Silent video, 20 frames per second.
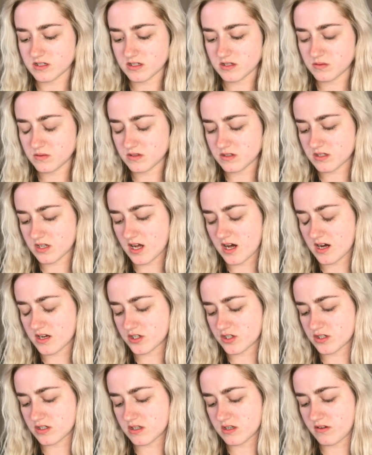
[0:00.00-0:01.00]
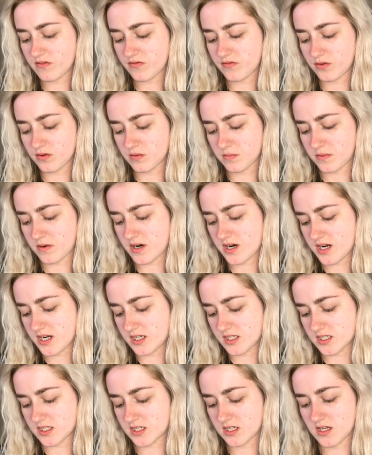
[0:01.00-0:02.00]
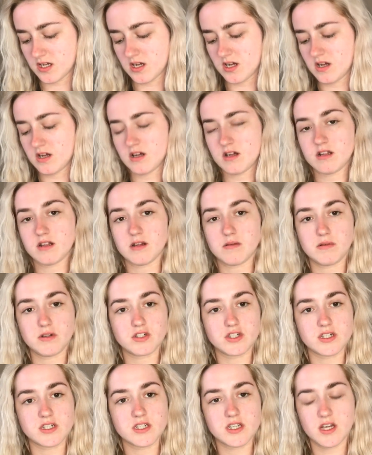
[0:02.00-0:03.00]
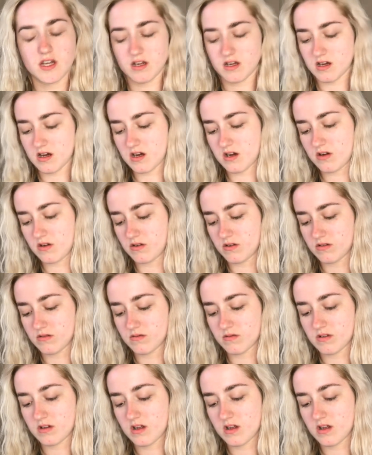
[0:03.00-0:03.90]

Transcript: This was actually full price. Let me just take it out.